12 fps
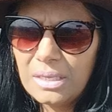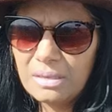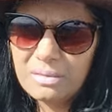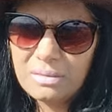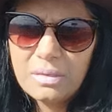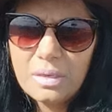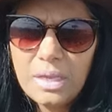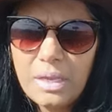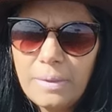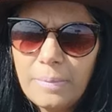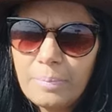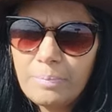
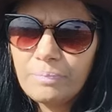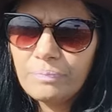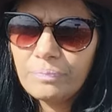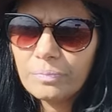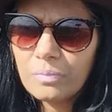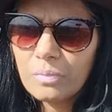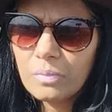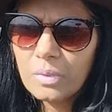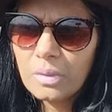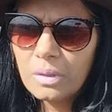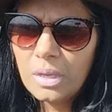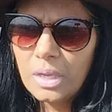No one is speaking in this clip.